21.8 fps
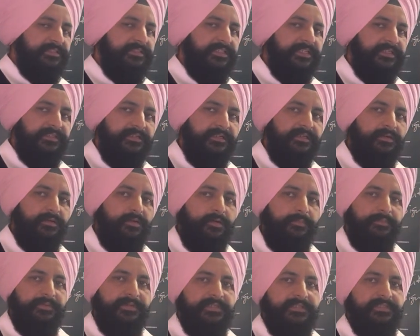standard
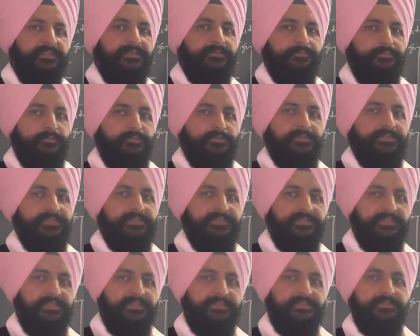operating
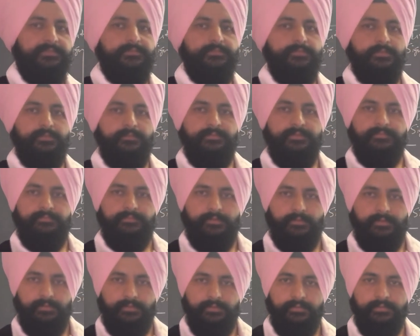procedures should be
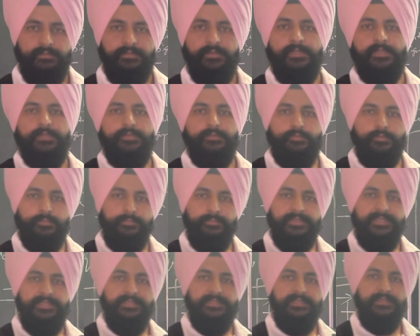followed to
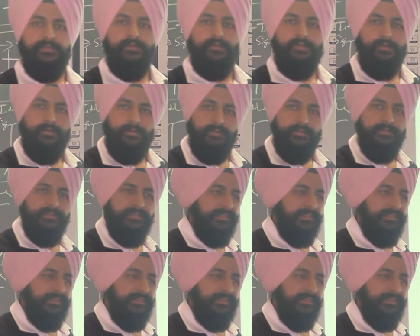maintain all